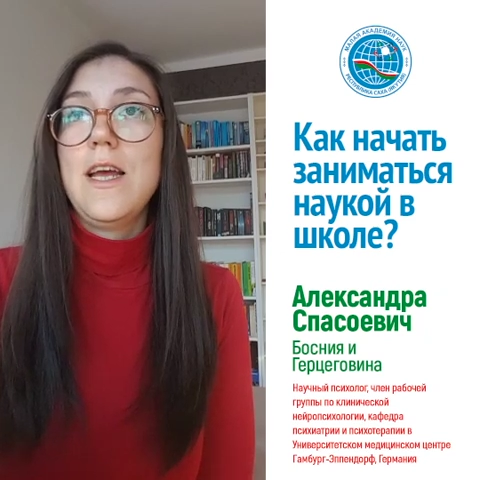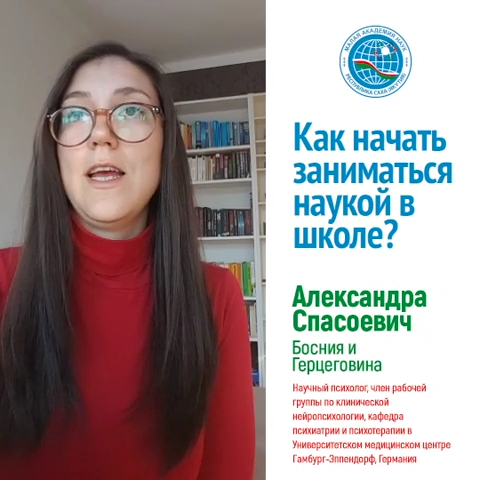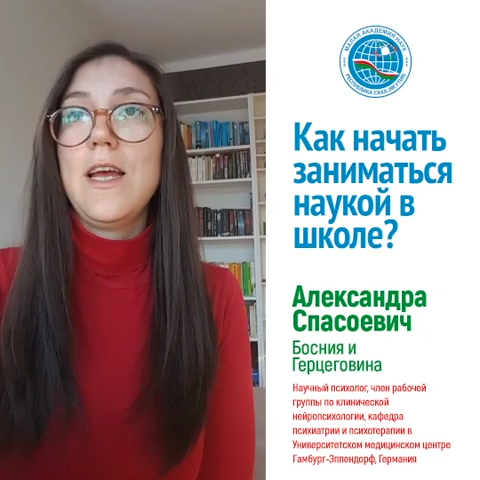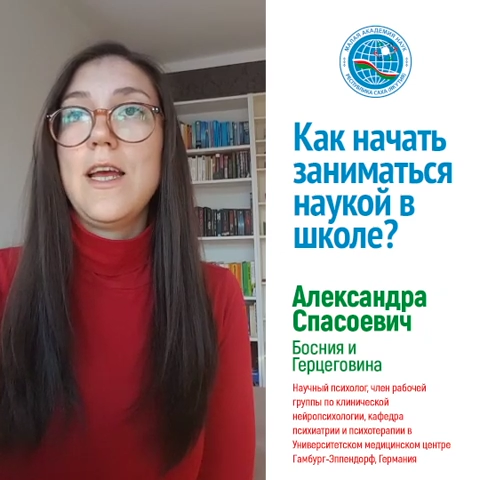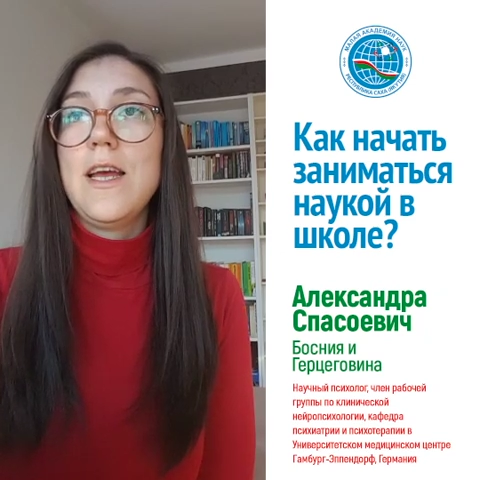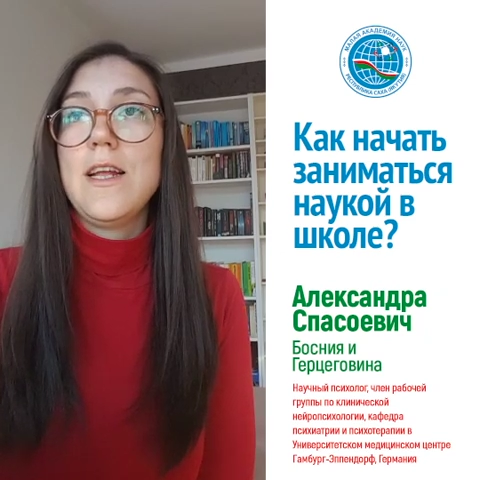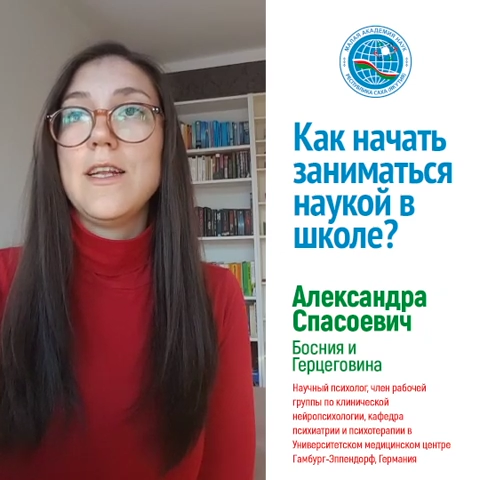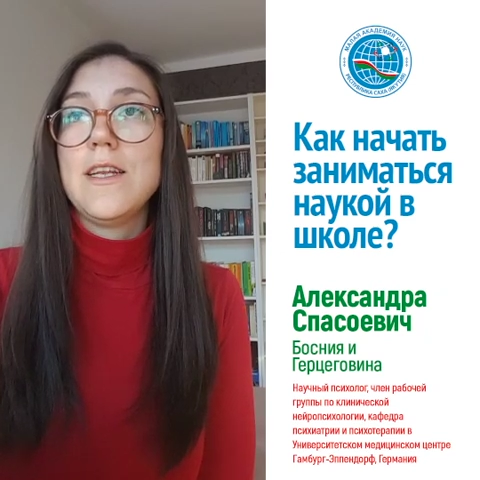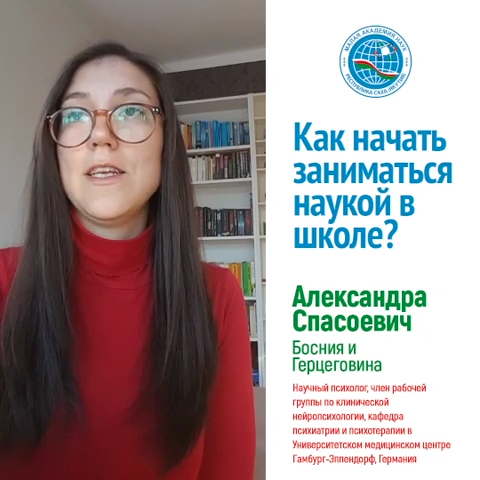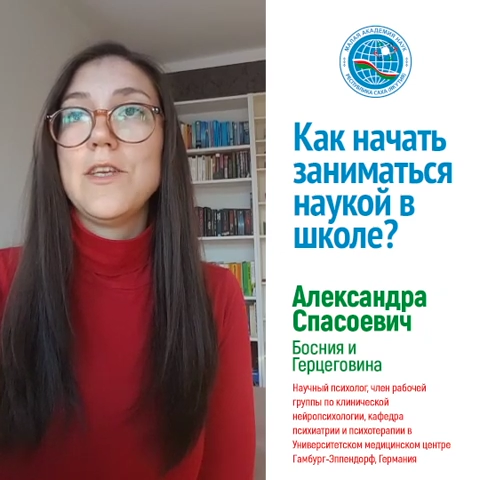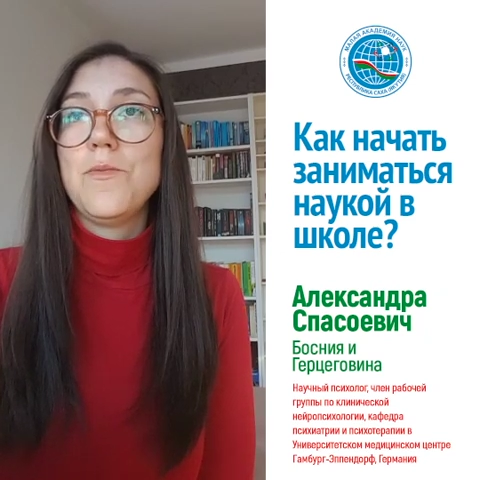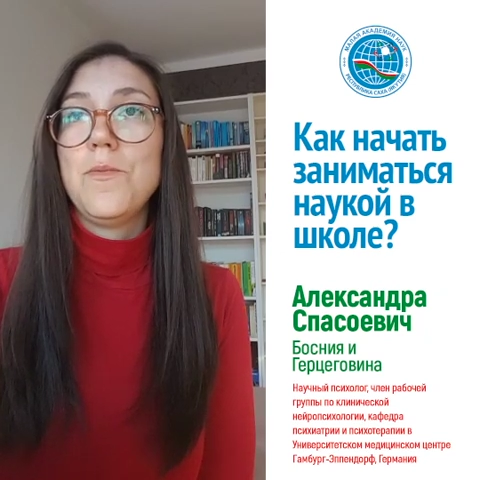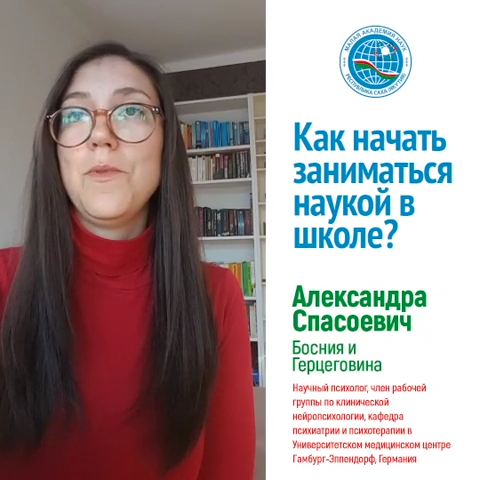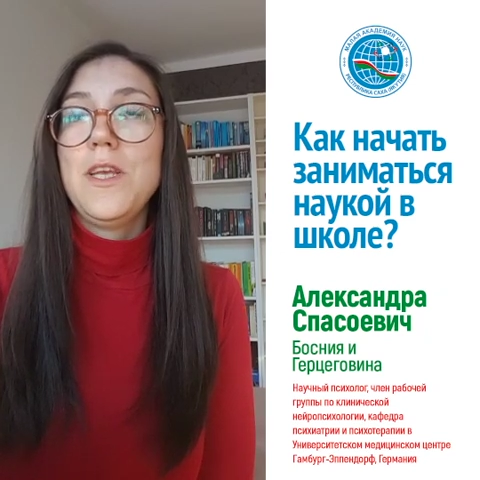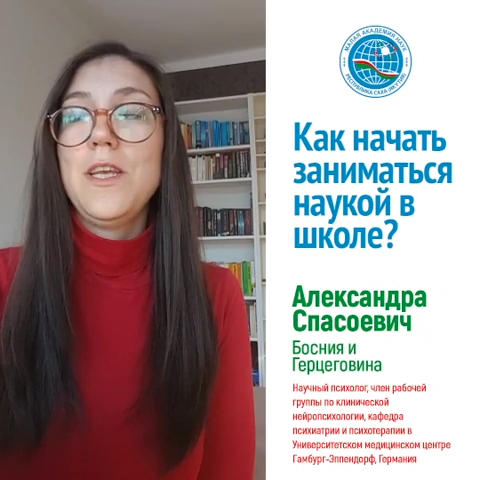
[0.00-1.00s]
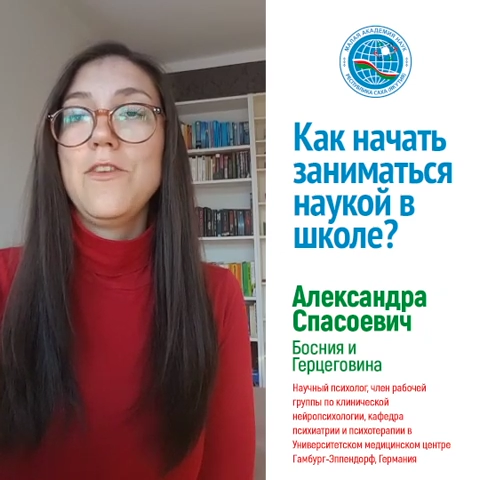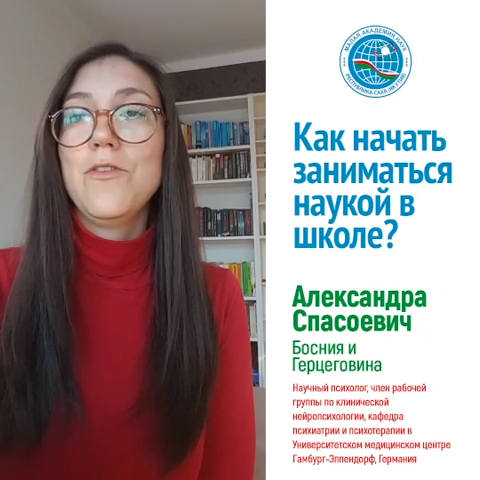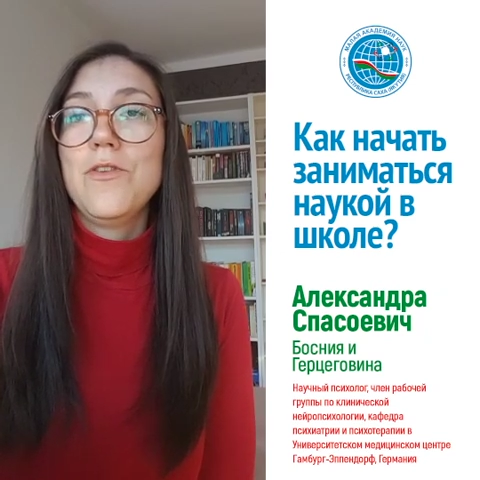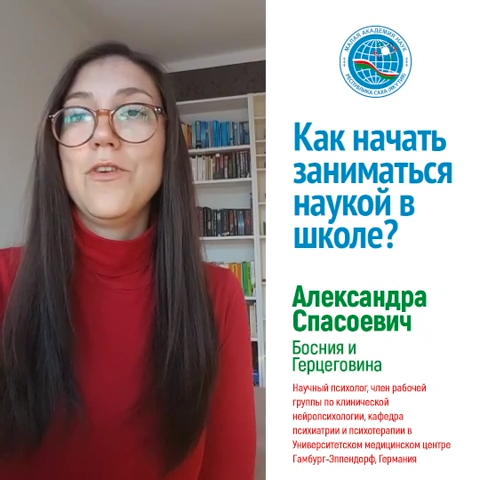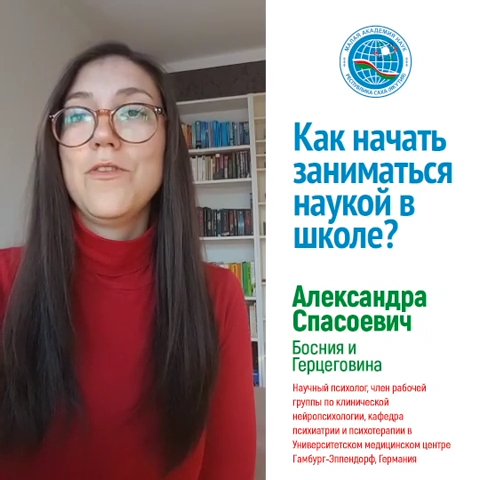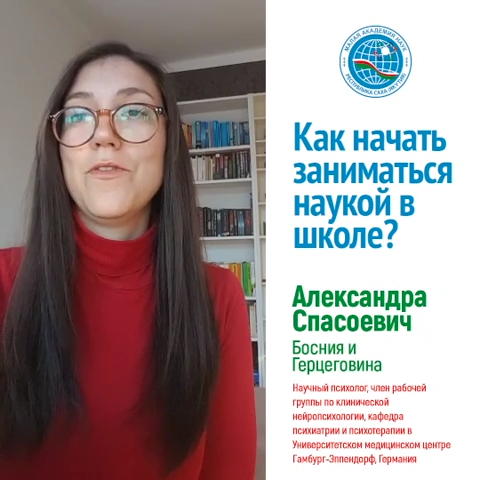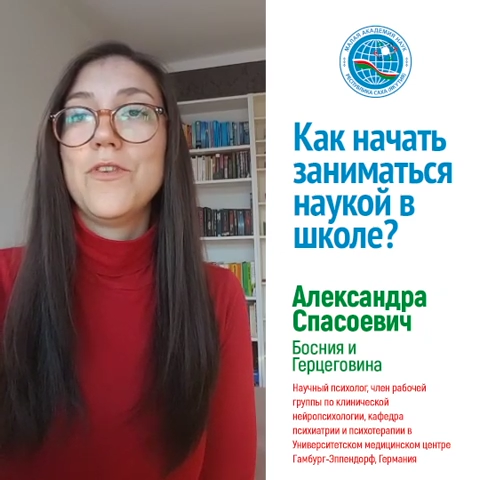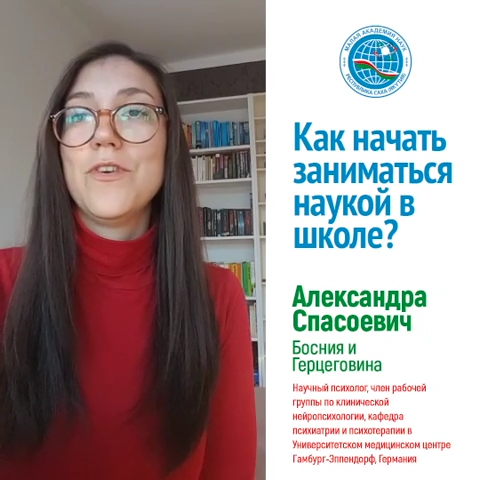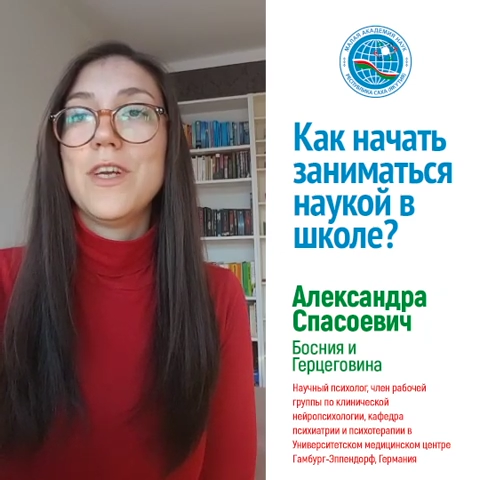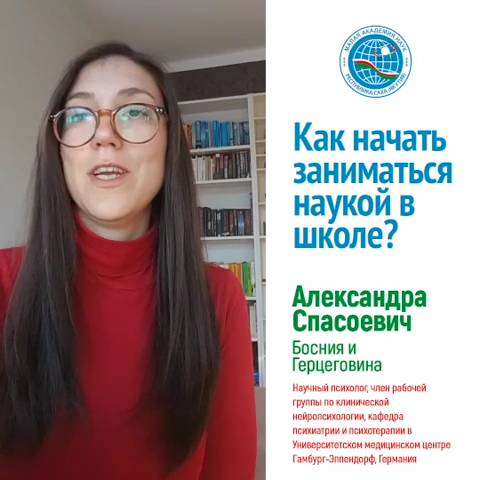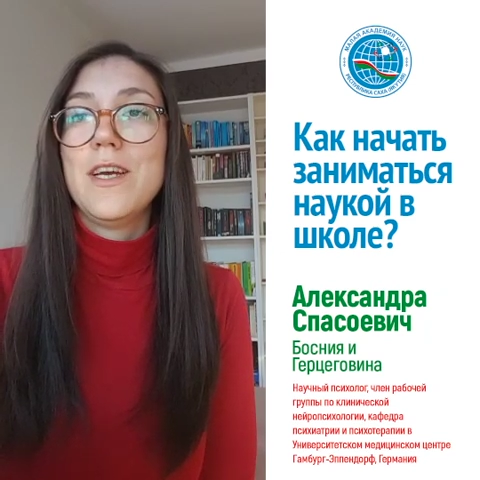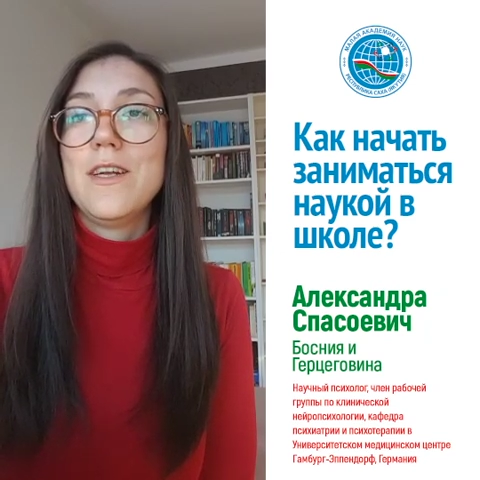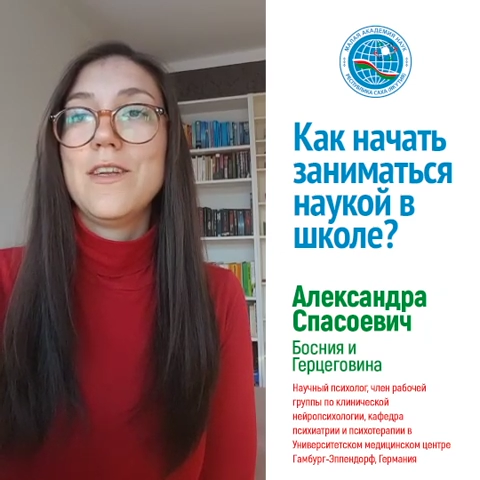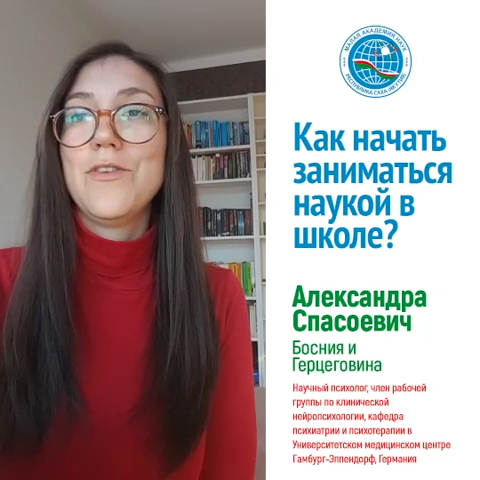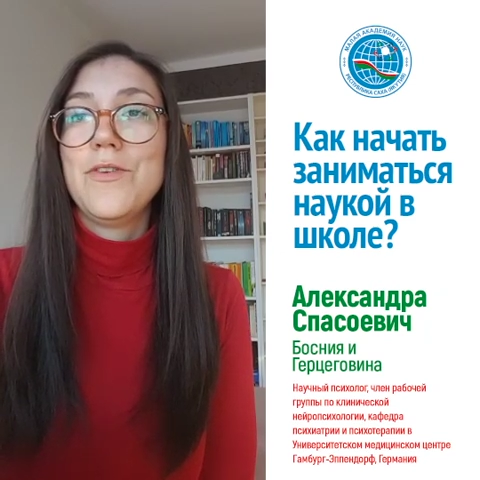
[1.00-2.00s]
And please don't
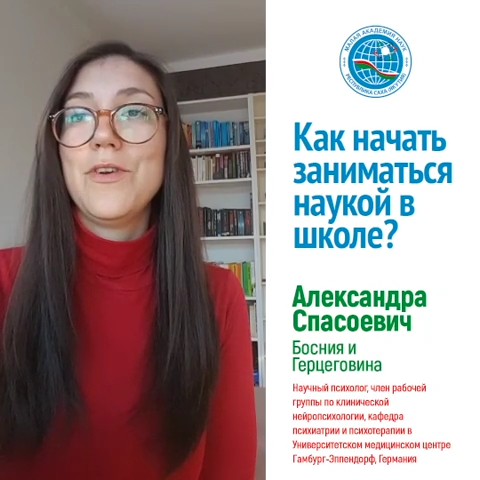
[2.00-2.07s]
forget